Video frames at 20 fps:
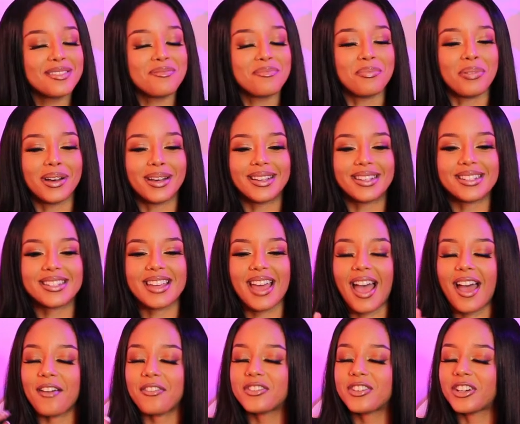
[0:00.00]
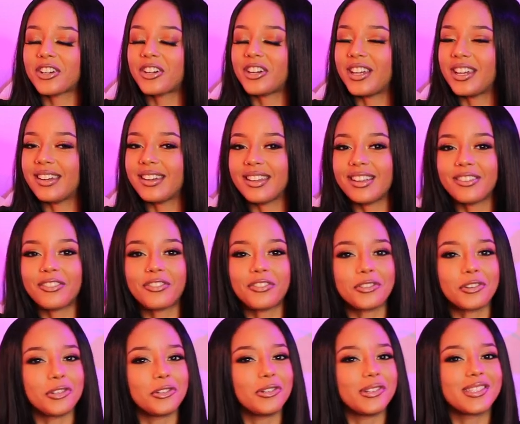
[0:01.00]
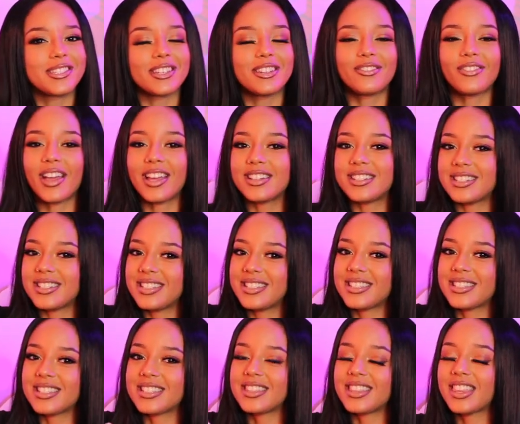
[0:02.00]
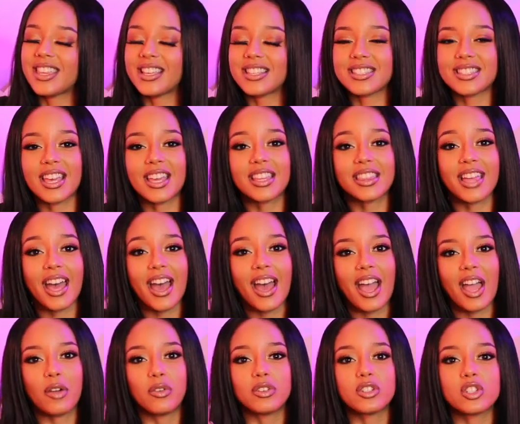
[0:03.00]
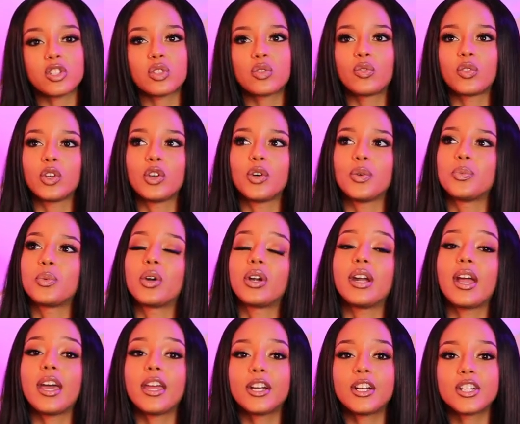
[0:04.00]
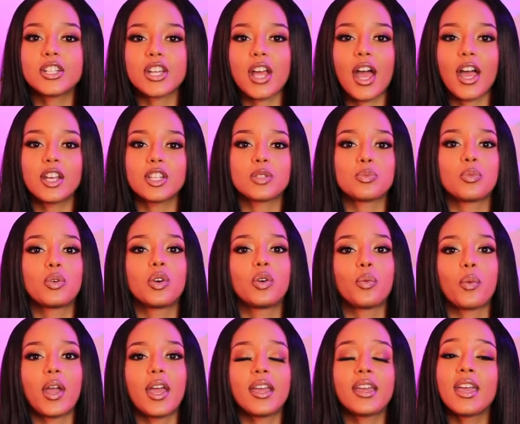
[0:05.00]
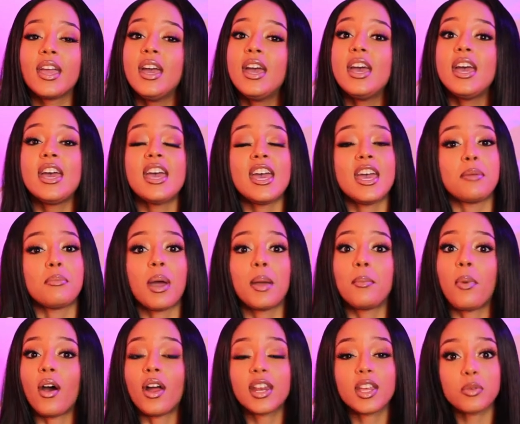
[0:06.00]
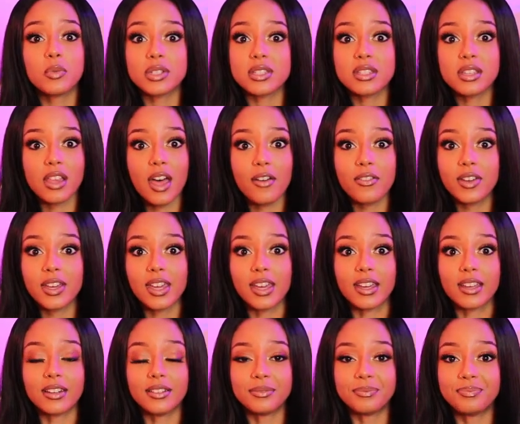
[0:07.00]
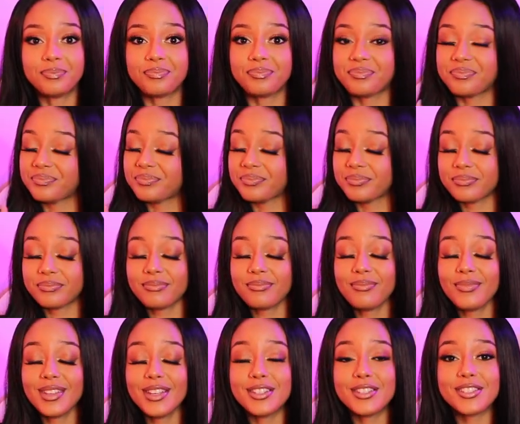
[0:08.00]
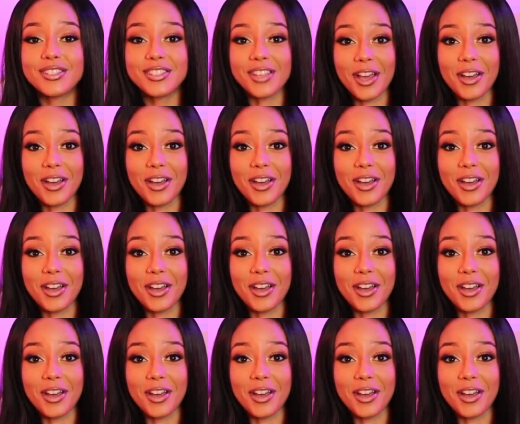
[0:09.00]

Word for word: But after eating fruits and veggies and things like that, I would just feel more energized, more awake, and my body was loving it. So,